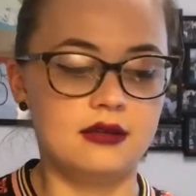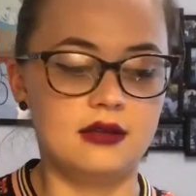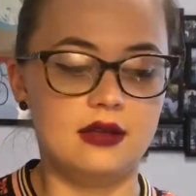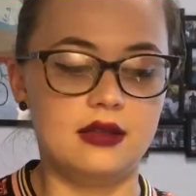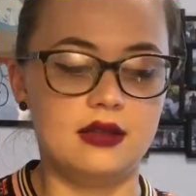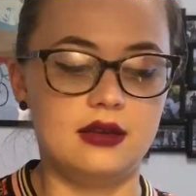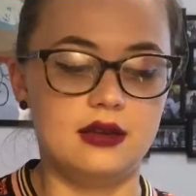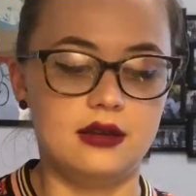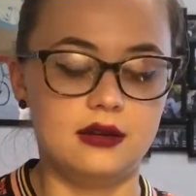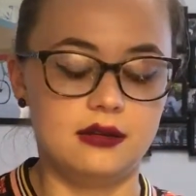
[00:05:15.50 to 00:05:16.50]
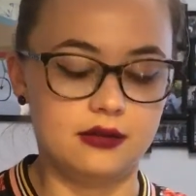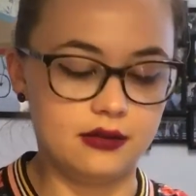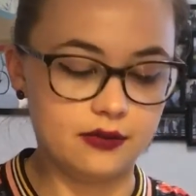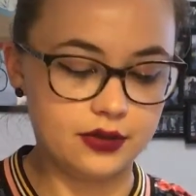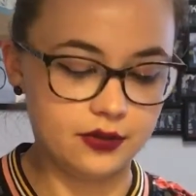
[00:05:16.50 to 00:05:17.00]
And then
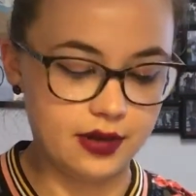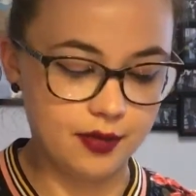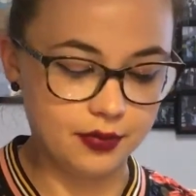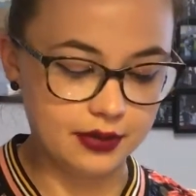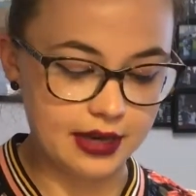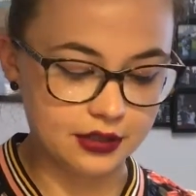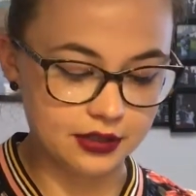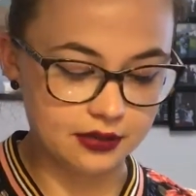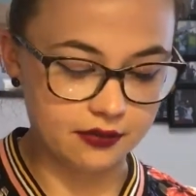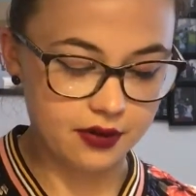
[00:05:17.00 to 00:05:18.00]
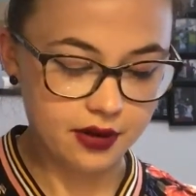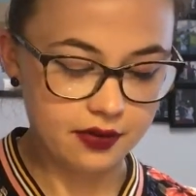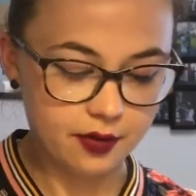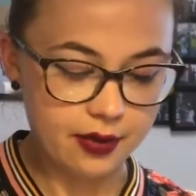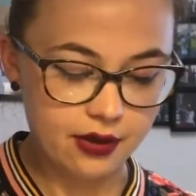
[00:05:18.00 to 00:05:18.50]
we'll do a couple dashes of
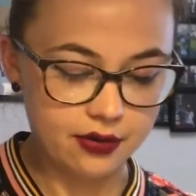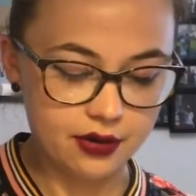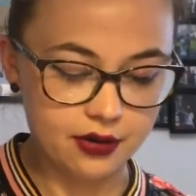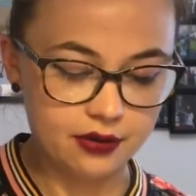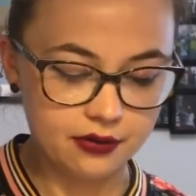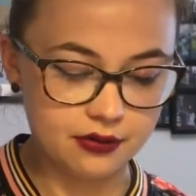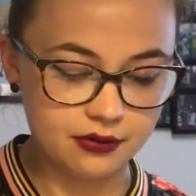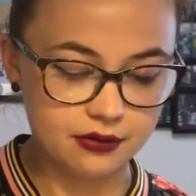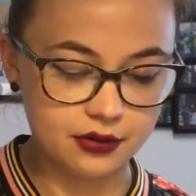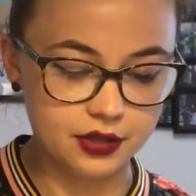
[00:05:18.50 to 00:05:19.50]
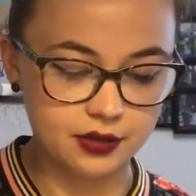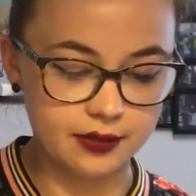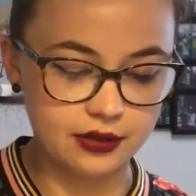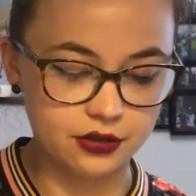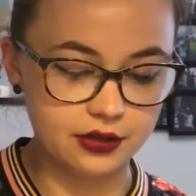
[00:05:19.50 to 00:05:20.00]
garlic powder just to
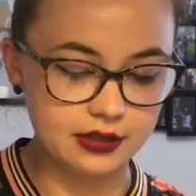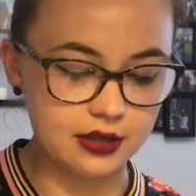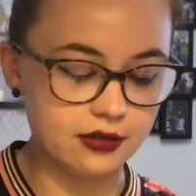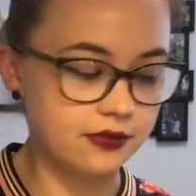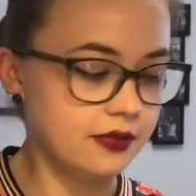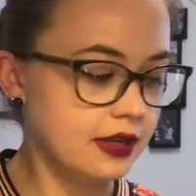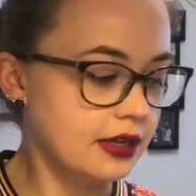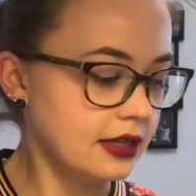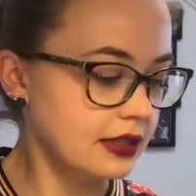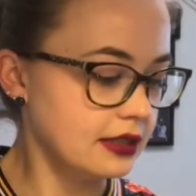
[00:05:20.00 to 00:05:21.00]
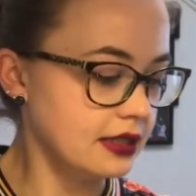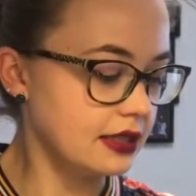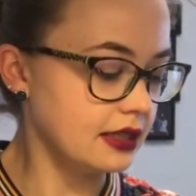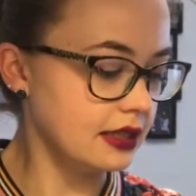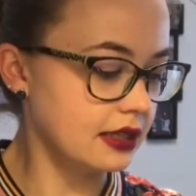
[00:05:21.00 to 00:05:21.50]
make sure it's all
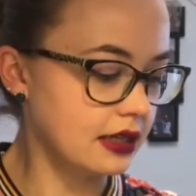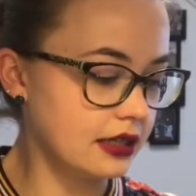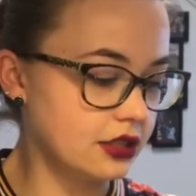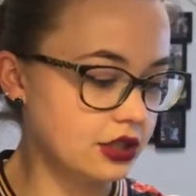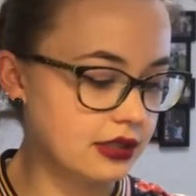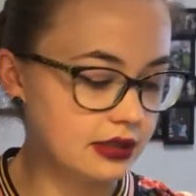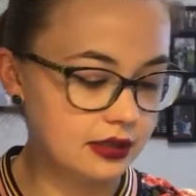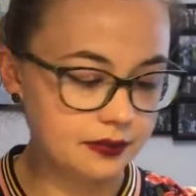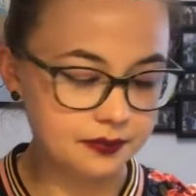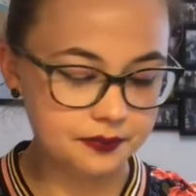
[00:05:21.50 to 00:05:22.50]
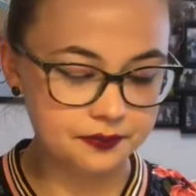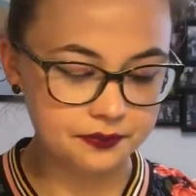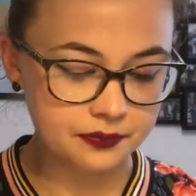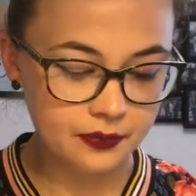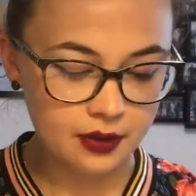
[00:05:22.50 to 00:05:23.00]
seasoned and delicious.
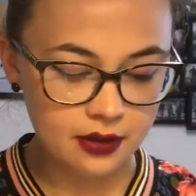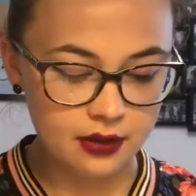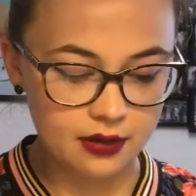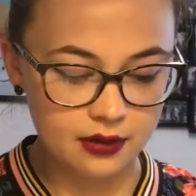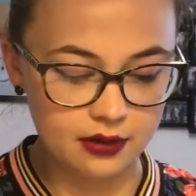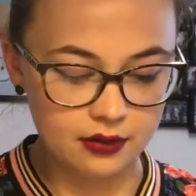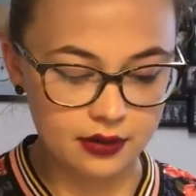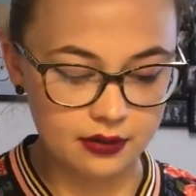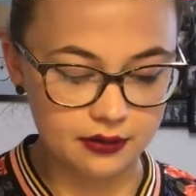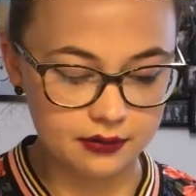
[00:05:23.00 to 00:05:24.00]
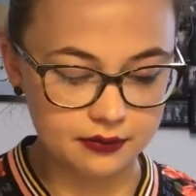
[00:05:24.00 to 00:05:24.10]
And you can